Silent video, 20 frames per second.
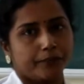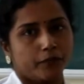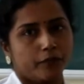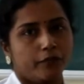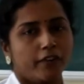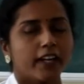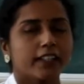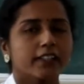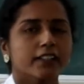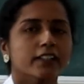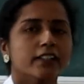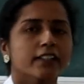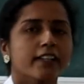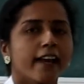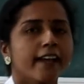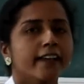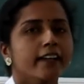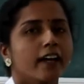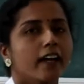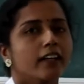Factor
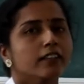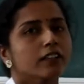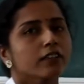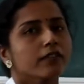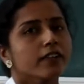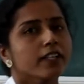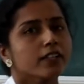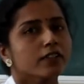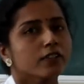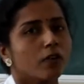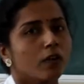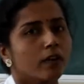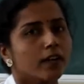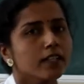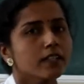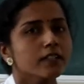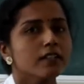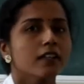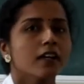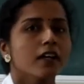9 otherwise known
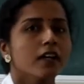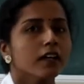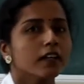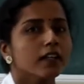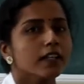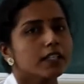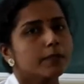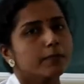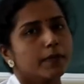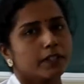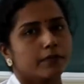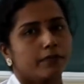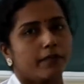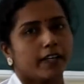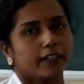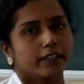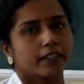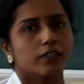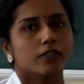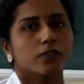as Christmas
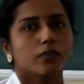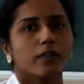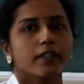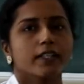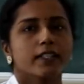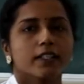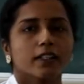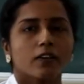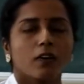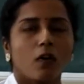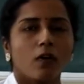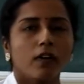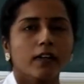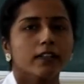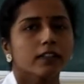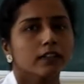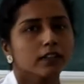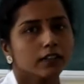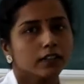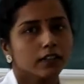factor, so it's called
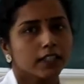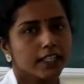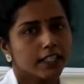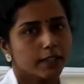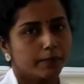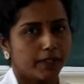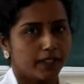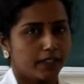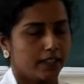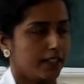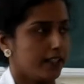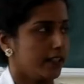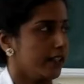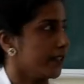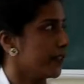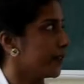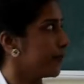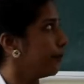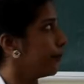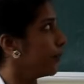Christmas
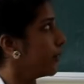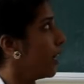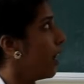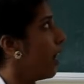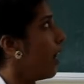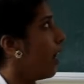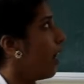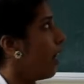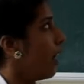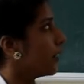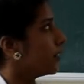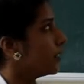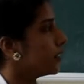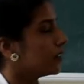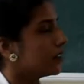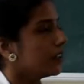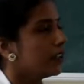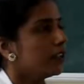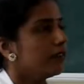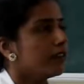disease. And the
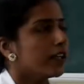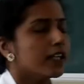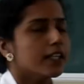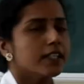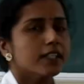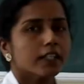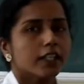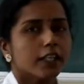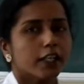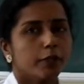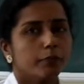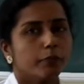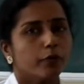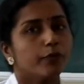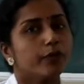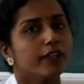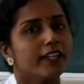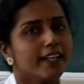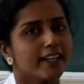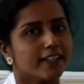third one is
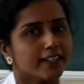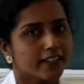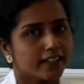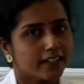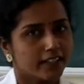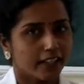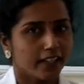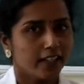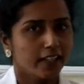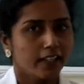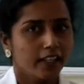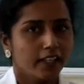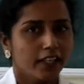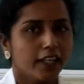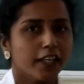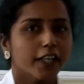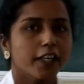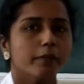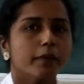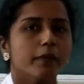hemophilia C.
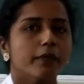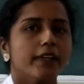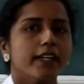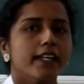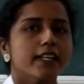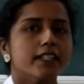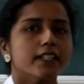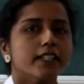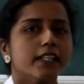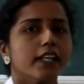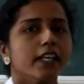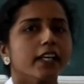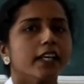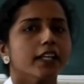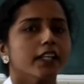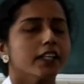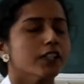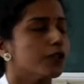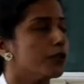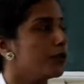Hemophilia C
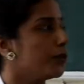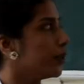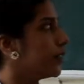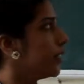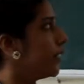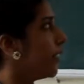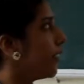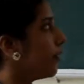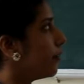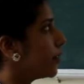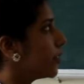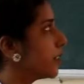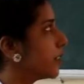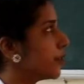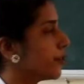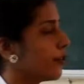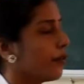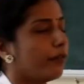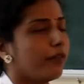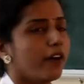is due to the
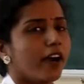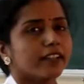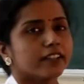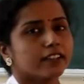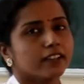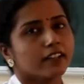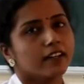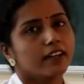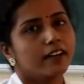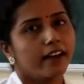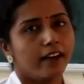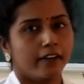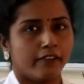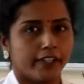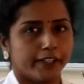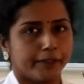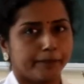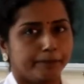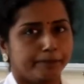deficiency of factor 11.